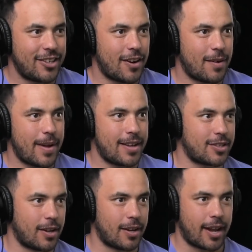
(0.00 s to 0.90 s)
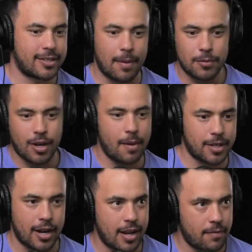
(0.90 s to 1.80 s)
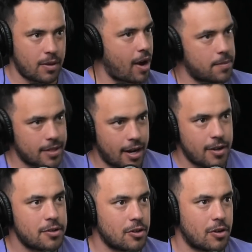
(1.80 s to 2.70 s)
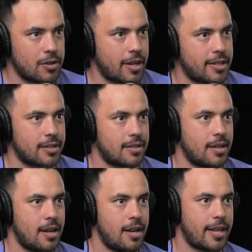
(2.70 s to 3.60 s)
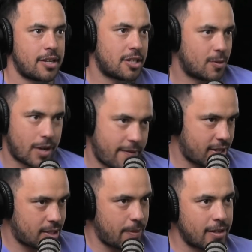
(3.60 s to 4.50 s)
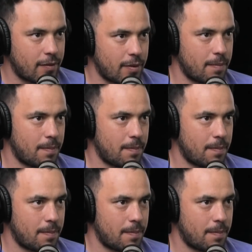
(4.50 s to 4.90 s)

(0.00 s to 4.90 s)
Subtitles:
Like, you know what I mean? So, like, sometimes I don't give him the raps that I used to because that's just what I expect of him.